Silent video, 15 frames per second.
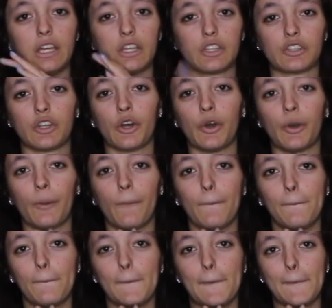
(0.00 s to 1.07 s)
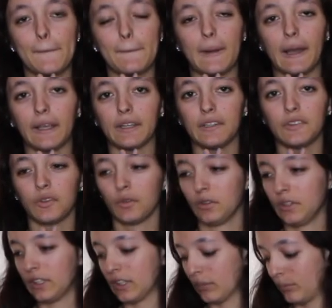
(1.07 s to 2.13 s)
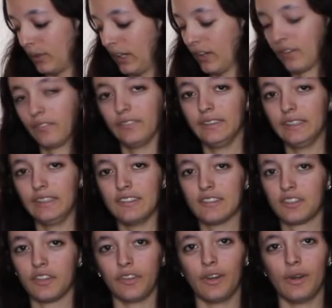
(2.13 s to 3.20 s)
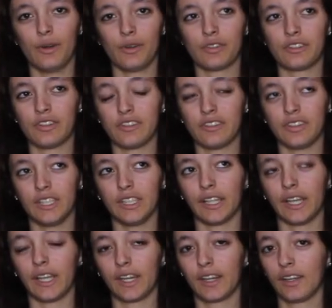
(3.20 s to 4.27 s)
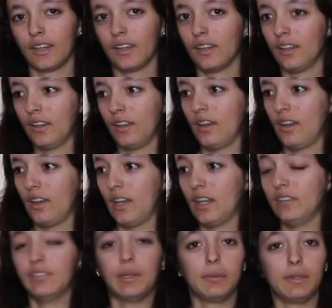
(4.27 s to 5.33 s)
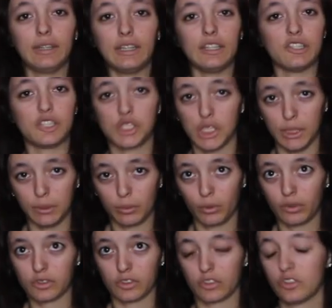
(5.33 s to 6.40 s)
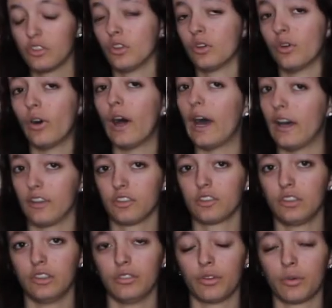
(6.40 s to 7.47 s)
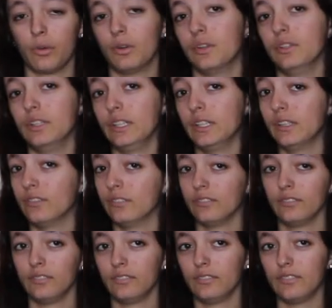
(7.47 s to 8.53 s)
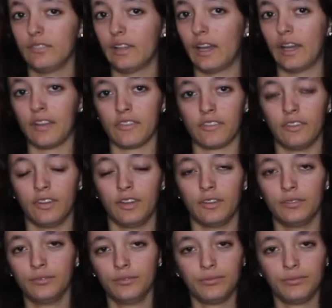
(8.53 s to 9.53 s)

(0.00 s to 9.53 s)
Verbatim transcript: So I can totally compare these to those to see like hey, maybe these cheap ones are still as good of a quality as the